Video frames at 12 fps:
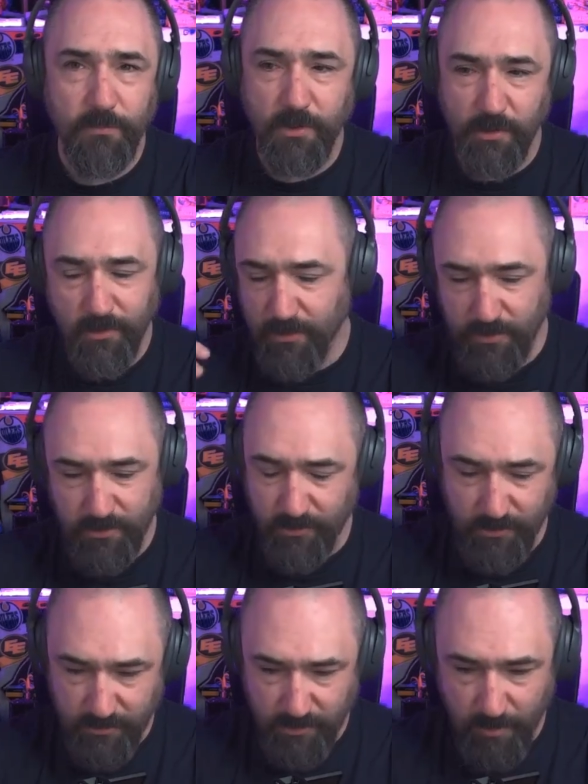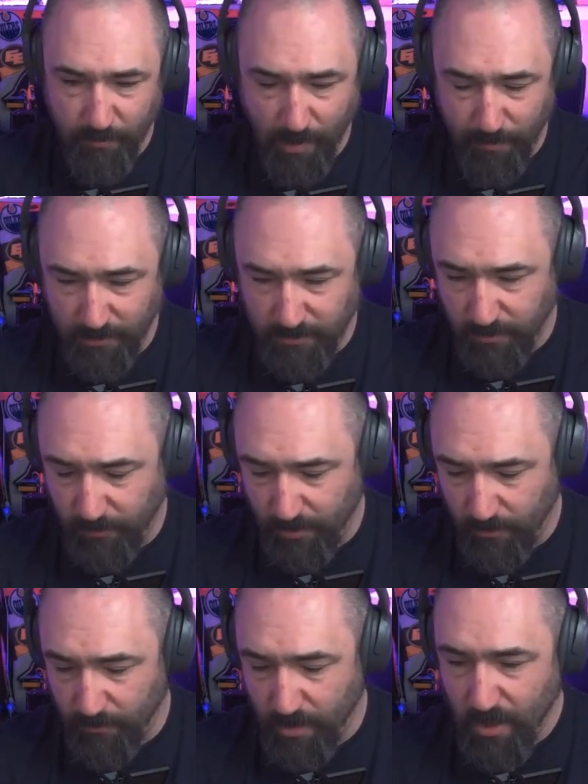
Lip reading: Let's just hit Popeyes on the way home.